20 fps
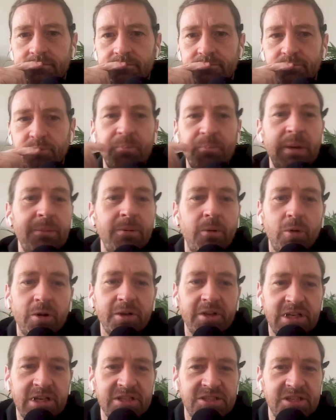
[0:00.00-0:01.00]
But people want
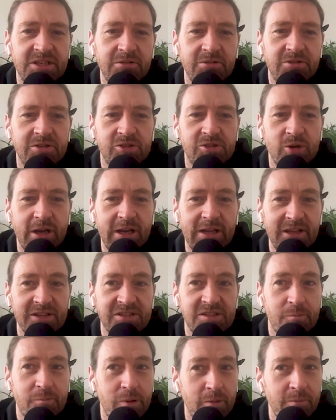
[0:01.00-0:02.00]
to continue to train. That's
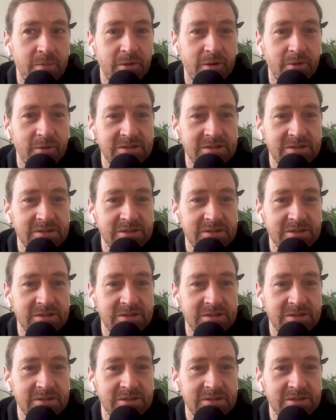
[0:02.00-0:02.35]
the problem, though, isn't